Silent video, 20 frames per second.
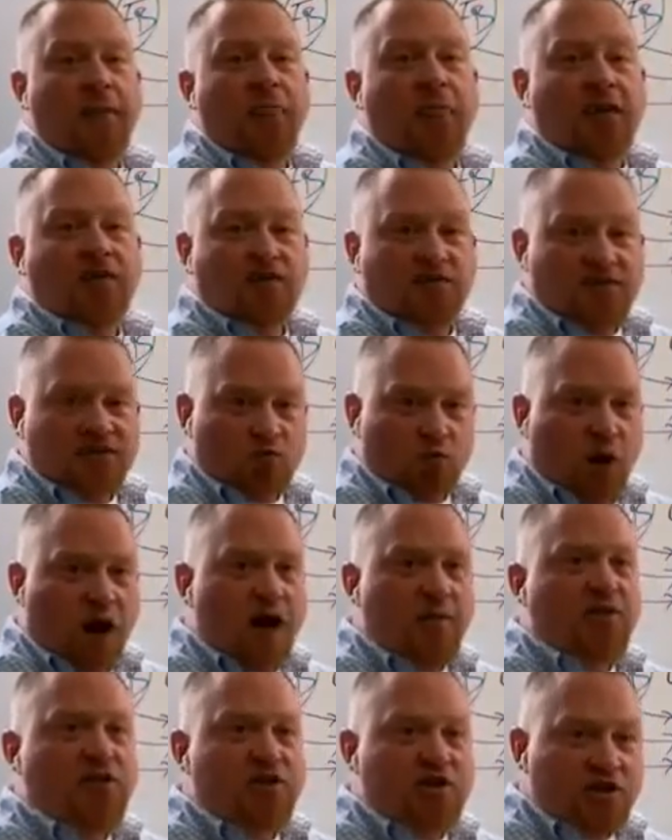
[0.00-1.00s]
And so this is why
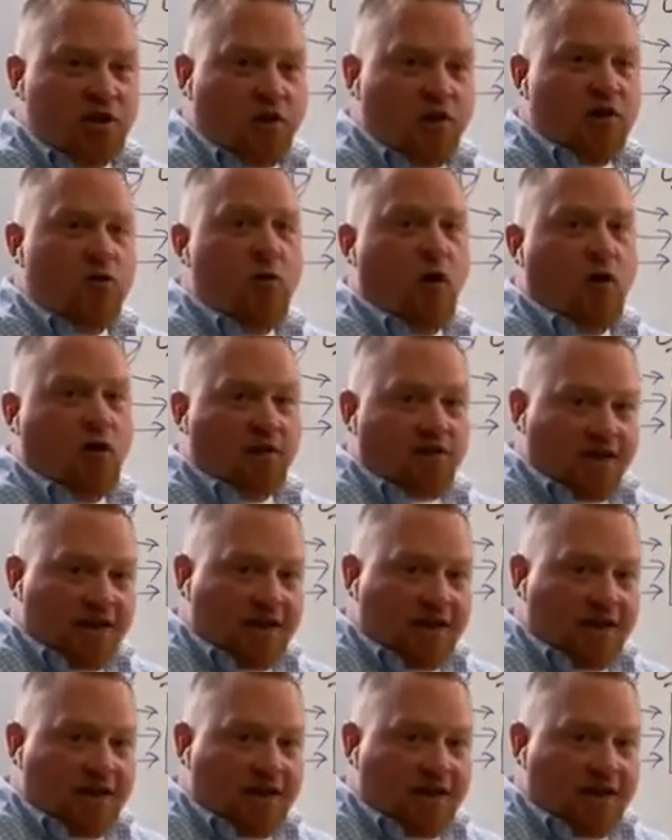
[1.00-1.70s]
I've been showing you all the